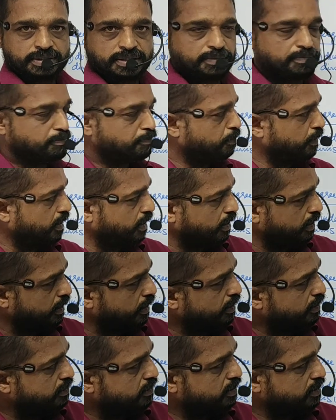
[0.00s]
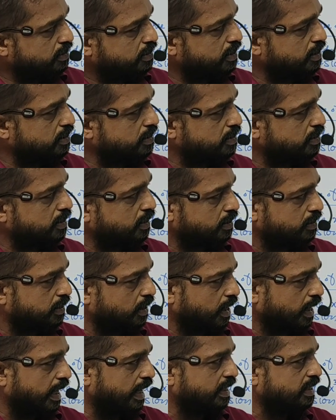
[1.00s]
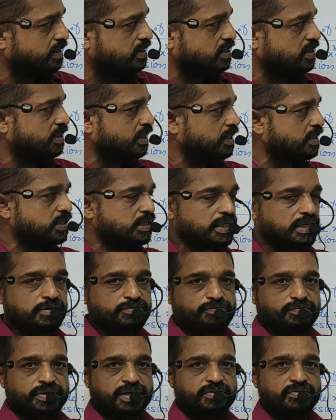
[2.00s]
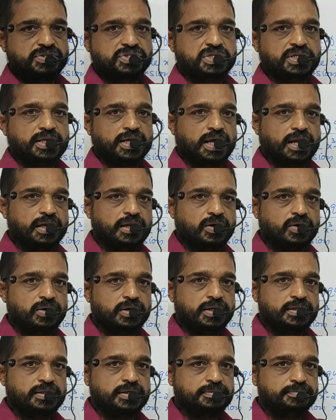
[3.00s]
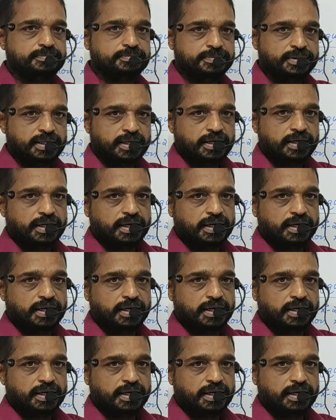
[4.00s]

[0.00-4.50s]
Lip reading: Simply this is the extension of division algorithm